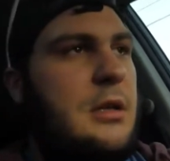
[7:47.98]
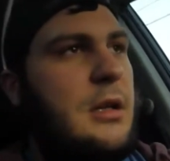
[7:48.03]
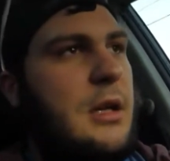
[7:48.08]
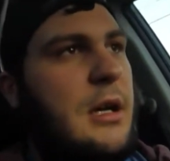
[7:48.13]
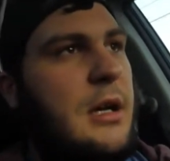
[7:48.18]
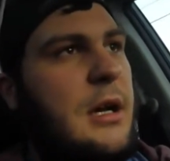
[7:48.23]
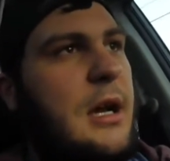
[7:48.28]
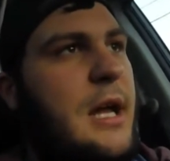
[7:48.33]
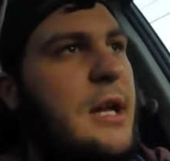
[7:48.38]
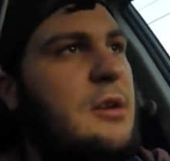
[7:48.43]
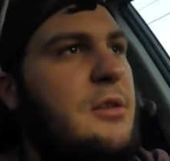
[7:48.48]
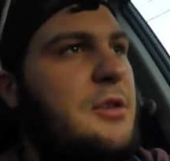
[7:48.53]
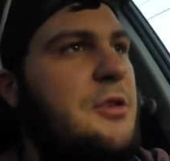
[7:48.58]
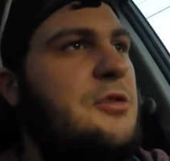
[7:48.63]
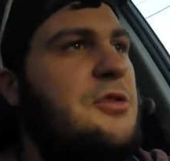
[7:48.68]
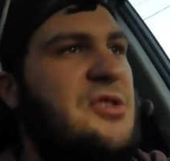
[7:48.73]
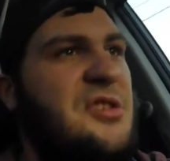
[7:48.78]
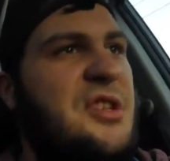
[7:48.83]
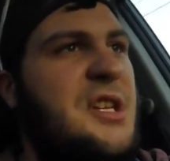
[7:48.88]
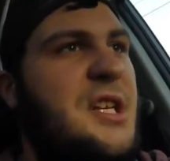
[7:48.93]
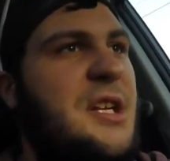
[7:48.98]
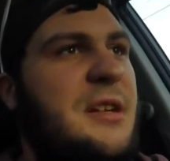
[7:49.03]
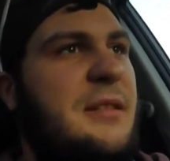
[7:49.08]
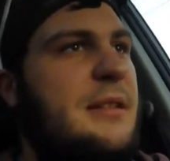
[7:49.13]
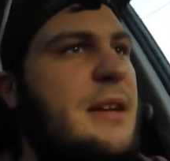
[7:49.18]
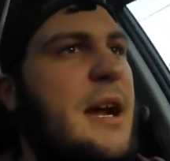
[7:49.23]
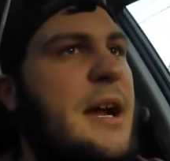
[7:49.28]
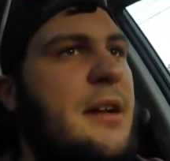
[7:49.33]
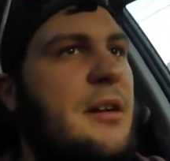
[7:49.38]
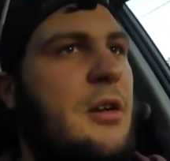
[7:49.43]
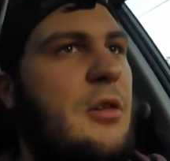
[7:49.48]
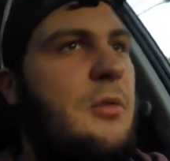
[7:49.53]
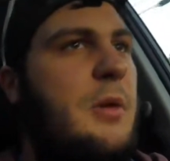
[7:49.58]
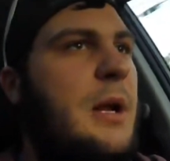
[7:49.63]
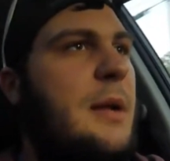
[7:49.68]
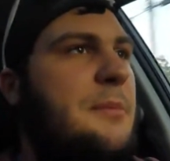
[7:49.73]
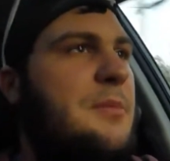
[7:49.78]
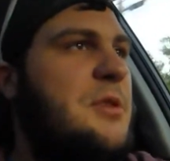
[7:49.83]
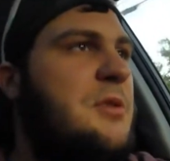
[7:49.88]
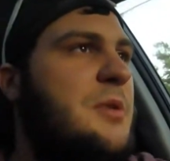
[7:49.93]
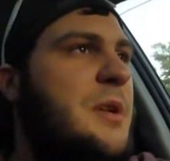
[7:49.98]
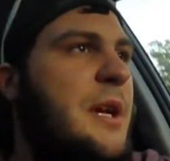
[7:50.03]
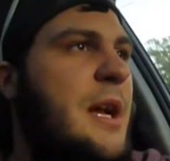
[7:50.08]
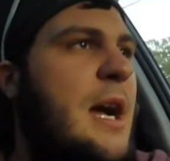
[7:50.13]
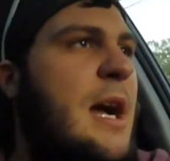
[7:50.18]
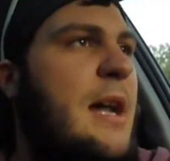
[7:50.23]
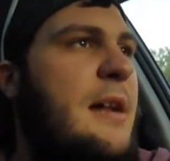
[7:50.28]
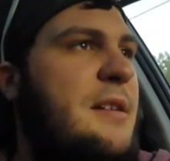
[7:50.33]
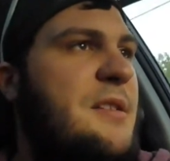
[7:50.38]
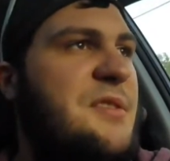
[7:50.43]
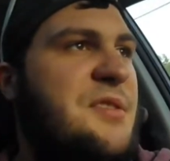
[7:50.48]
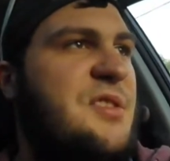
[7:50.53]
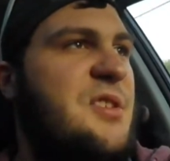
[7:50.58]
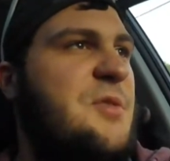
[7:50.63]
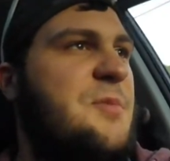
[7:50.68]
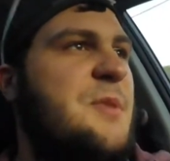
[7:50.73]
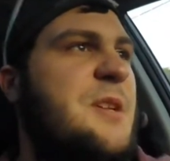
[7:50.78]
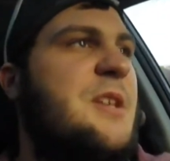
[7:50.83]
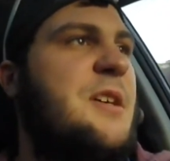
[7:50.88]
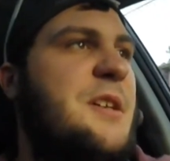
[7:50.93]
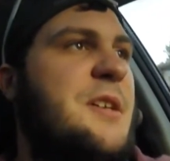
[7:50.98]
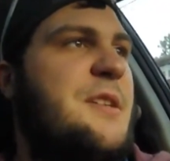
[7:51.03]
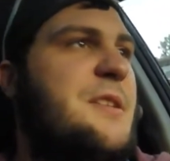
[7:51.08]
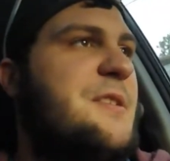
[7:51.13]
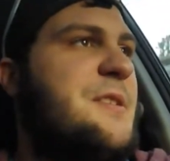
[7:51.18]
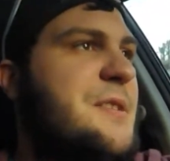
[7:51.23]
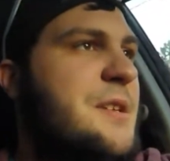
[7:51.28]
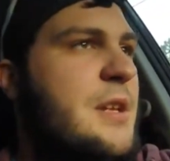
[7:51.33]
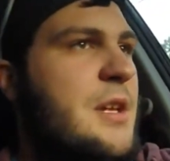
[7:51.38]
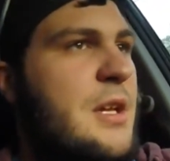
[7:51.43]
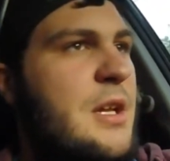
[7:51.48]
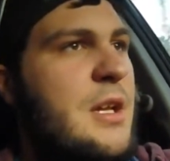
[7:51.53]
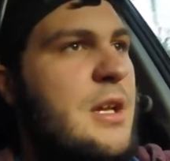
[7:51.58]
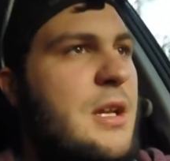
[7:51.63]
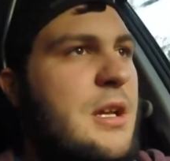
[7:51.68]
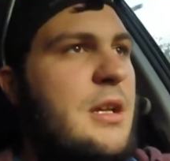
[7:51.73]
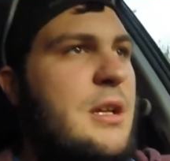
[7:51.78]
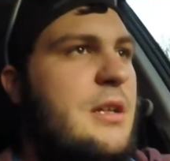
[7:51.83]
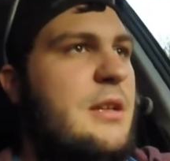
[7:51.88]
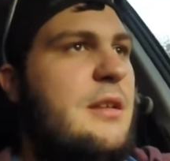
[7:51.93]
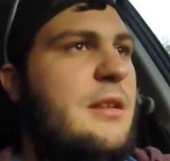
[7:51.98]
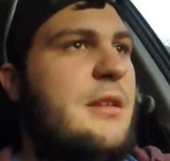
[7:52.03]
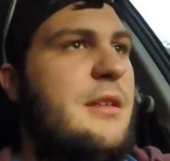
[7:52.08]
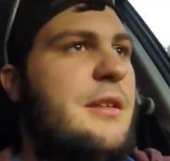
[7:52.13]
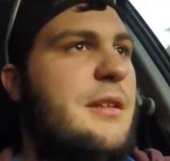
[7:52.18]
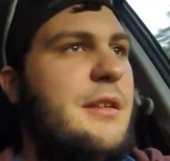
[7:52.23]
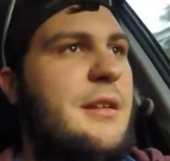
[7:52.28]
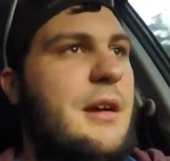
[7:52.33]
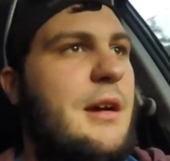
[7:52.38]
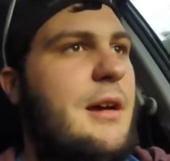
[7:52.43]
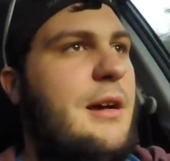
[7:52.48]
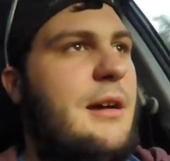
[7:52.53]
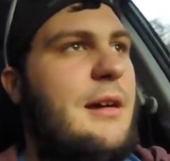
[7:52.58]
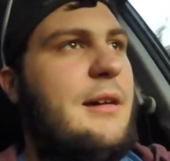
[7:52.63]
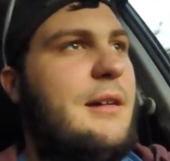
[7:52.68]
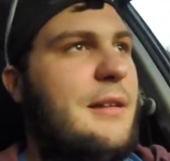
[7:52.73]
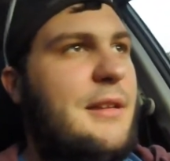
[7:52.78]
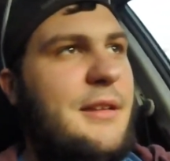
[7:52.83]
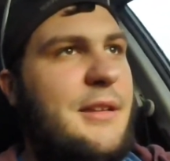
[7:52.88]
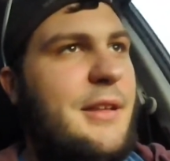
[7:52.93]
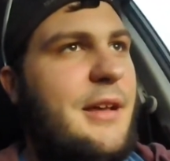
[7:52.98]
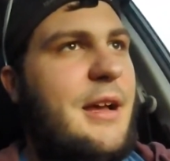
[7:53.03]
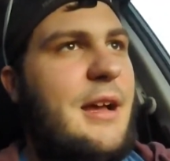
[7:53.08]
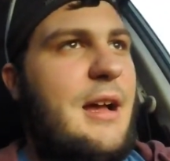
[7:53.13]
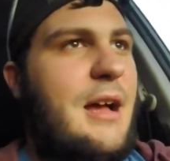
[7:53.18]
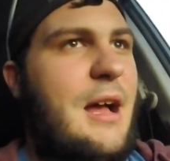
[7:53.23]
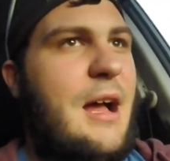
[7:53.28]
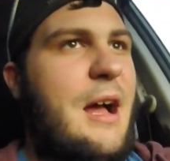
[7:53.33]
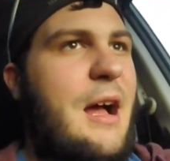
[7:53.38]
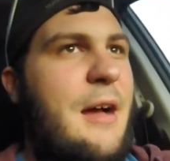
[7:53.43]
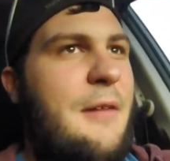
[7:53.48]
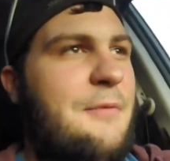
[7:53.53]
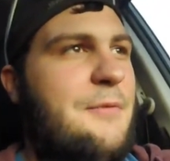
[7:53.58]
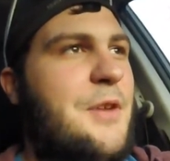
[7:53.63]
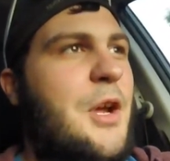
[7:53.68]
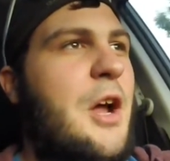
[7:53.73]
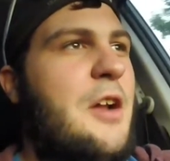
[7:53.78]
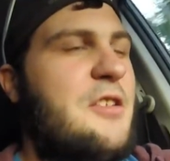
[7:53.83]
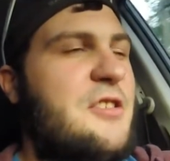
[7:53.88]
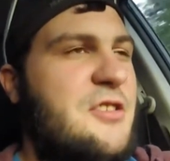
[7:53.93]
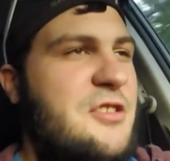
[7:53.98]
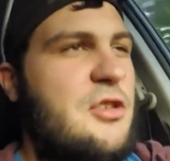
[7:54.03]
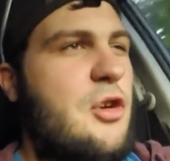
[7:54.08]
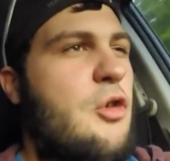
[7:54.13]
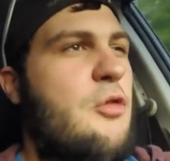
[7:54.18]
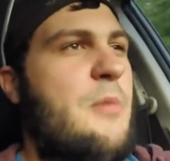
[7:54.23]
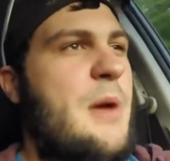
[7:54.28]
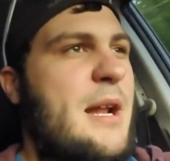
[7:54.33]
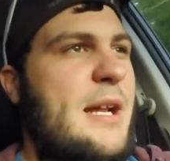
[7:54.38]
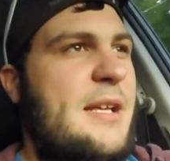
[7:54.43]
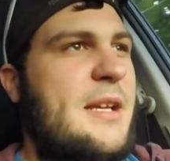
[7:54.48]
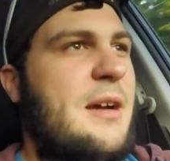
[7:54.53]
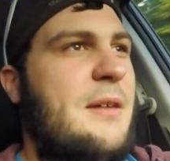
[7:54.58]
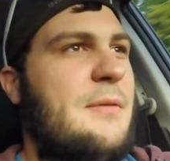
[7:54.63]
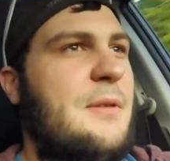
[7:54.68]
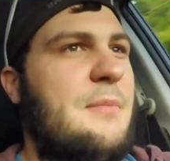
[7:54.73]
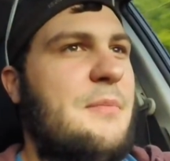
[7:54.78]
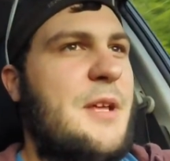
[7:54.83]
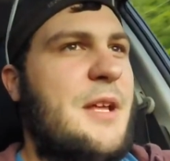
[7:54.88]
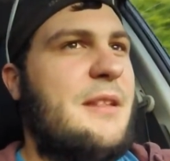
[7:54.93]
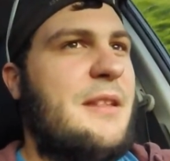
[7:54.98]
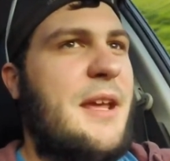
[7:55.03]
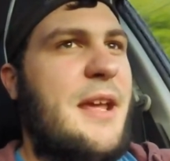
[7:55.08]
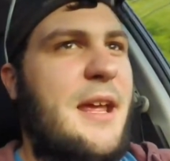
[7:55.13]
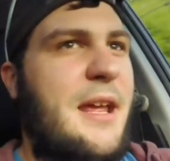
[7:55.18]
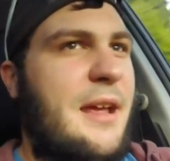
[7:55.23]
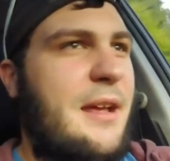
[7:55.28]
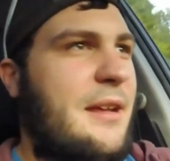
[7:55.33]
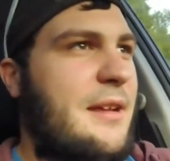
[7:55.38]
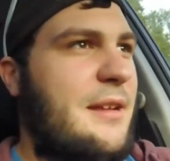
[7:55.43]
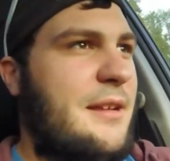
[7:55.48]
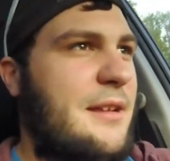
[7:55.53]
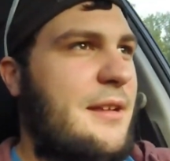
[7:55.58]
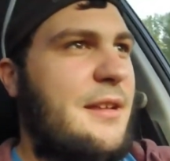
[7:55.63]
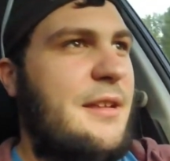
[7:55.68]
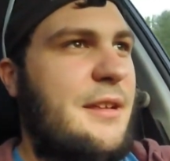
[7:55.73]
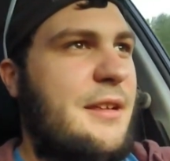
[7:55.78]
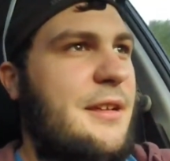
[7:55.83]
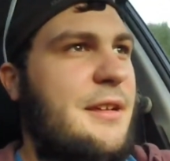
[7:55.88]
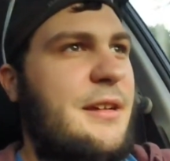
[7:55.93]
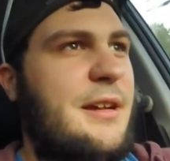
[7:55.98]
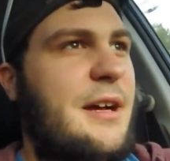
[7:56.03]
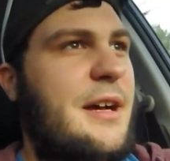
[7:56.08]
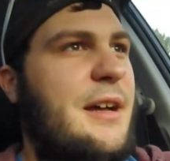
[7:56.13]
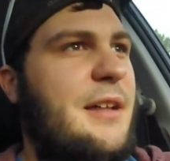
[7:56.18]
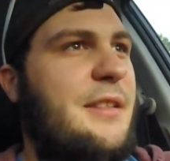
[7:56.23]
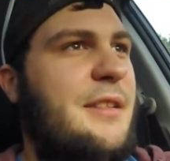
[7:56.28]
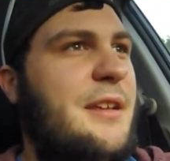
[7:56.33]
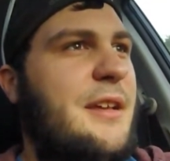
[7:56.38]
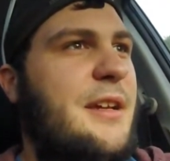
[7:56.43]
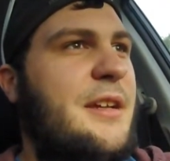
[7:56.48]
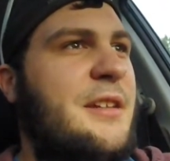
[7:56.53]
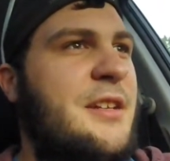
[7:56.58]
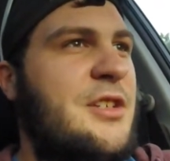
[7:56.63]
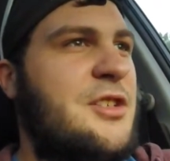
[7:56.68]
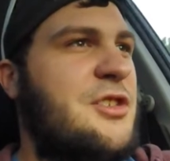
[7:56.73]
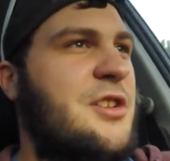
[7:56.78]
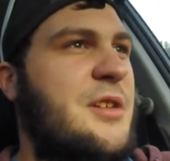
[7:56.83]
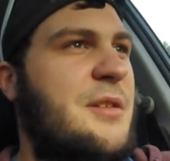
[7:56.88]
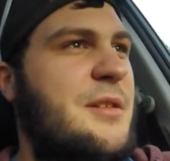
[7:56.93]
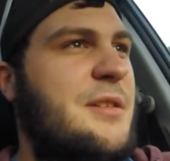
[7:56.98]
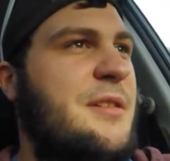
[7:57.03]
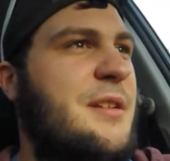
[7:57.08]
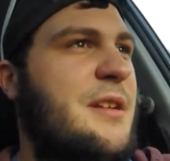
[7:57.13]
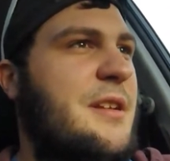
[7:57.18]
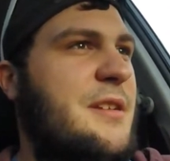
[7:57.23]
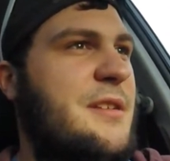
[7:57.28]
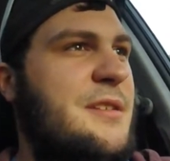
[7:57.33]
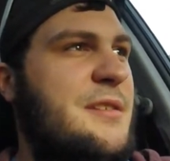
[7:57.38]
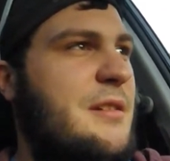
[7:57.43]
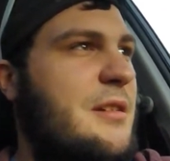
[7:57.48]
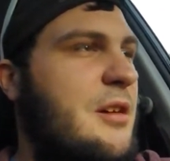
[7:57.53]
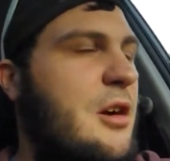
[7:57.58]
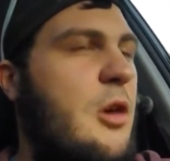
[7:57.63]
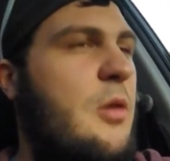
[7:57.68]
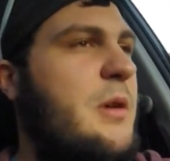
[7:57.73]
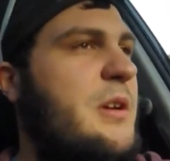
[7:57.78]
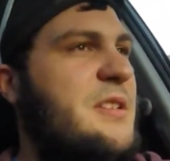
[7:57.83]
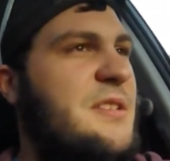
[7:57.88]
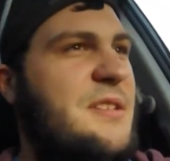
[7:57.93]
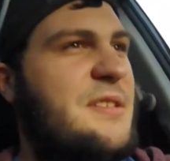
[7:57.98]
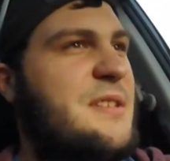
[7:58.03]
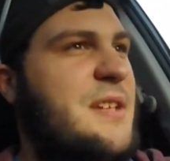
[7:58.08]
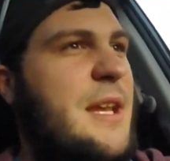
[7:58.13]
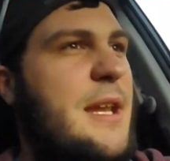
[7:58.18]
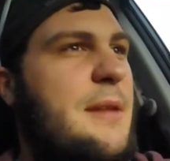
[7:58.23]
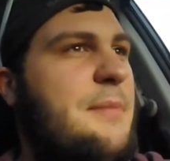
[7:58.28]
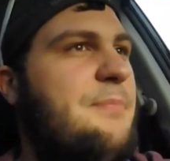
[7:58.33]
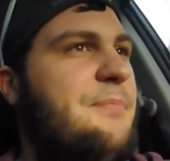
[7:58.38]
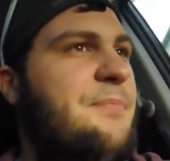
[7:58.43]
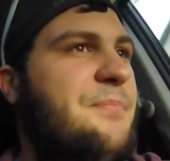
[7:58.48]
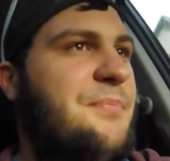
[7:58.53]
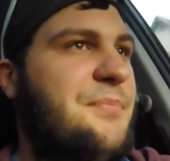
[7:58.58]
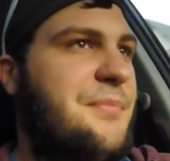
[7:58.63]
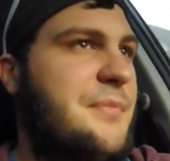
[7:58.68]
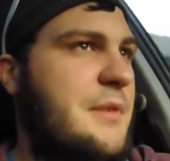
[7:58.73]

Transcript: Uh, I don't usually need a dyno when I'm tuning Hondas just because uh, I've done so many of them that they uh, the ignition is always the same.